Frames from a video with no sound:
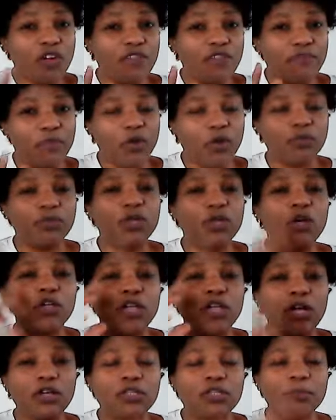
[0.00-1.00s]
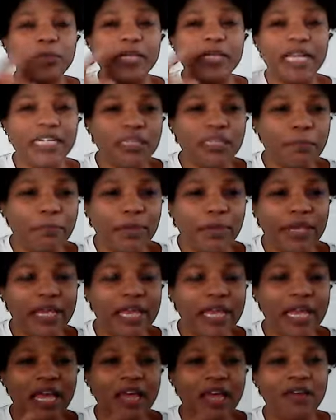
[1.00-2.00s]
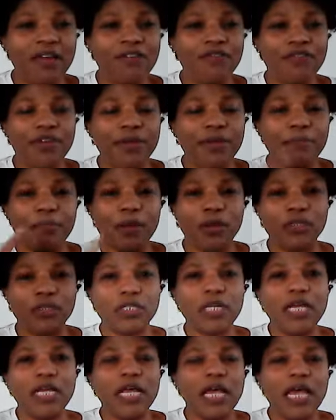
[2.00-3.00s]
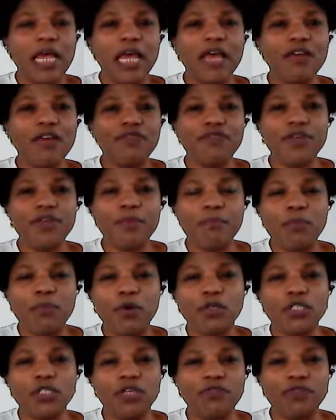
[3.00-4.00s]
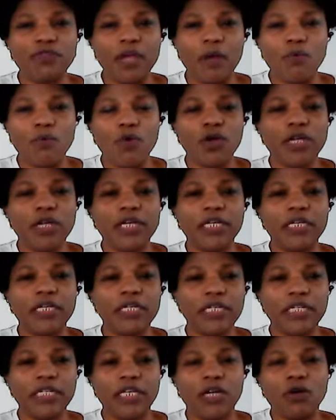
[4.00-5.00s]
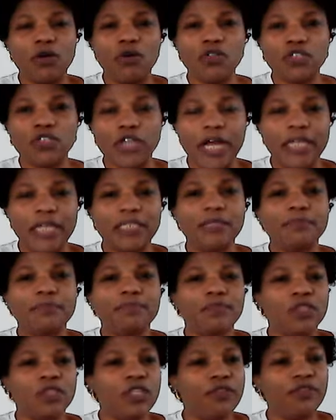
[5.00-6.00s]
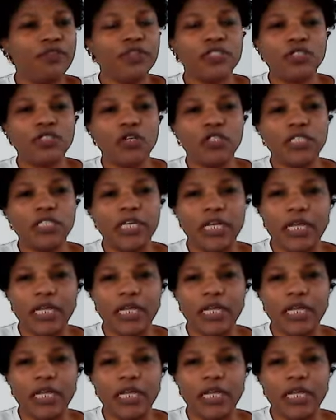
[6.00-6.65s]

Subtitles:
months, because you're going to be getting paid every month. Every month, if you are working in a contract, if it's not